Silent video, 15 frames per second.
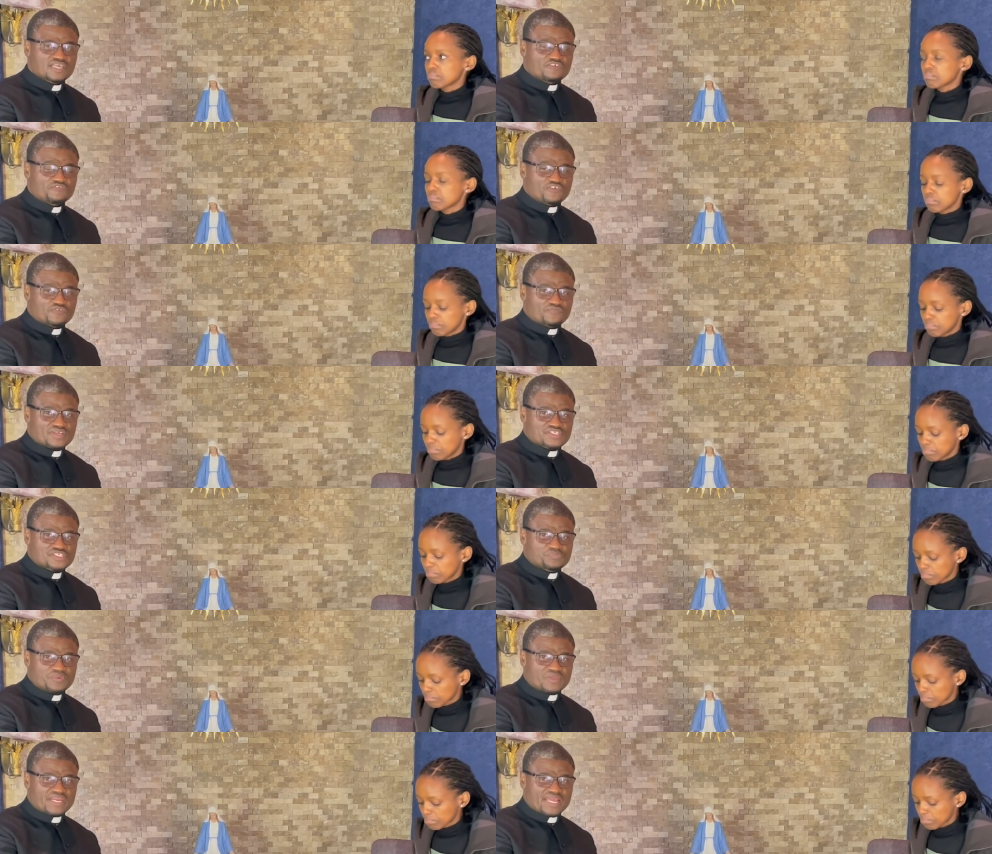Speaker 1: if you've
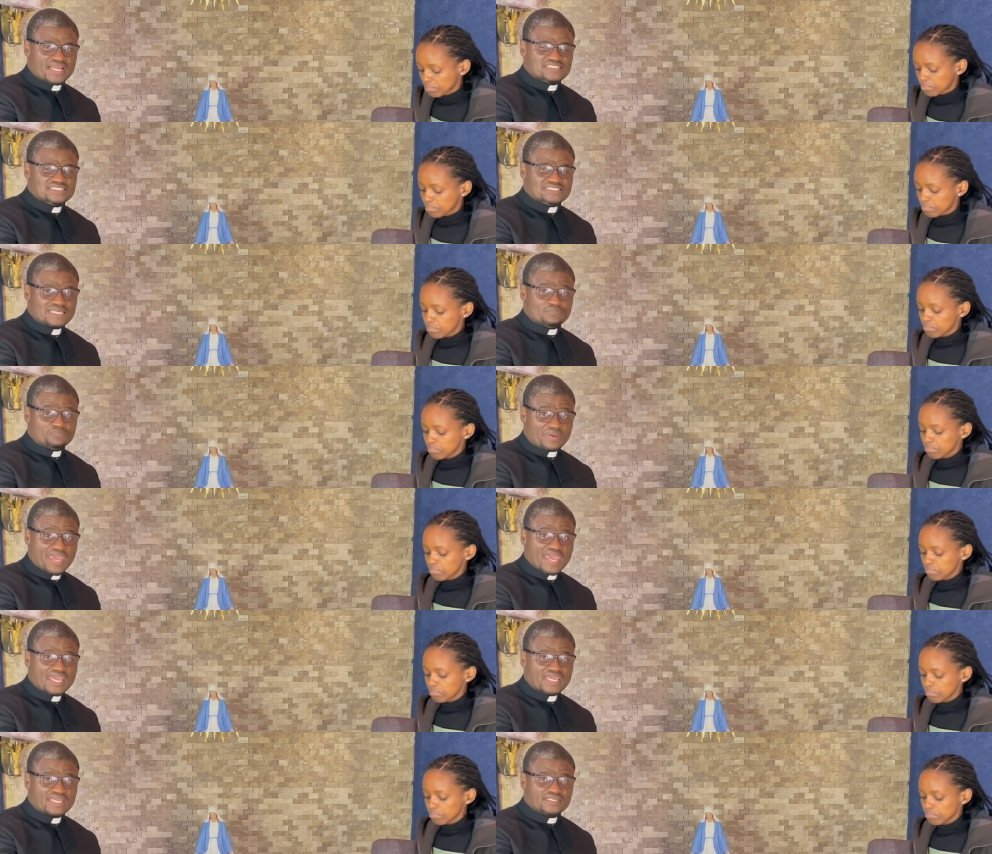experienced that
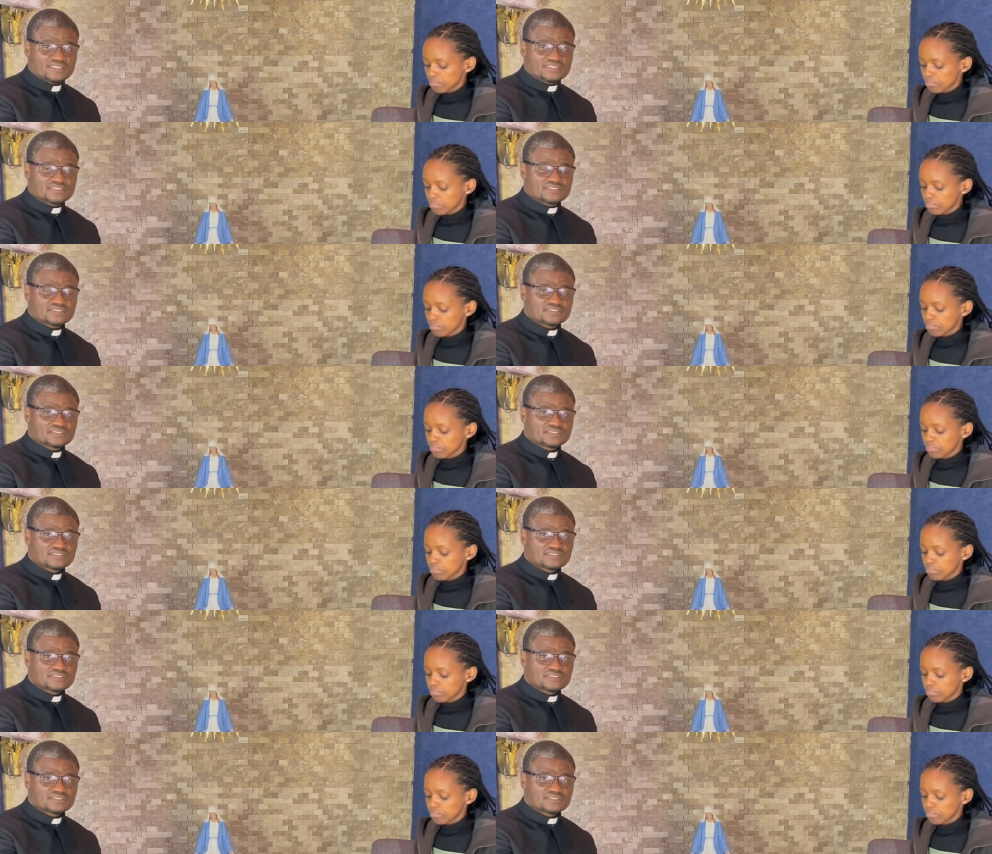pain,